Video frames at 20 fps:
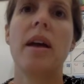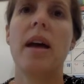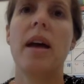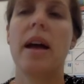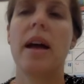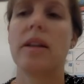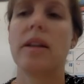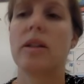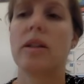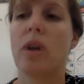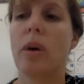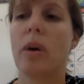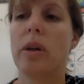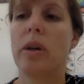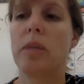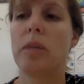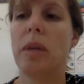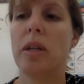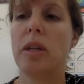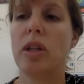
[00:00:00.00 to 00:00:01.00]
And so a
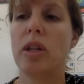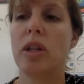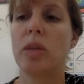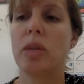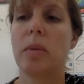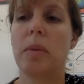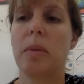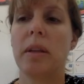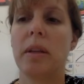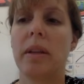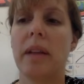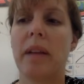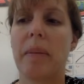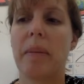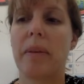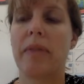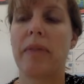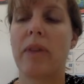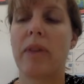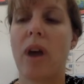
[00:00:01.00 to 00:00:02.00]
species would be the
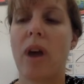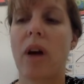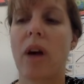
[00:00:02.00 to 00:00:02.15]
leopard frog.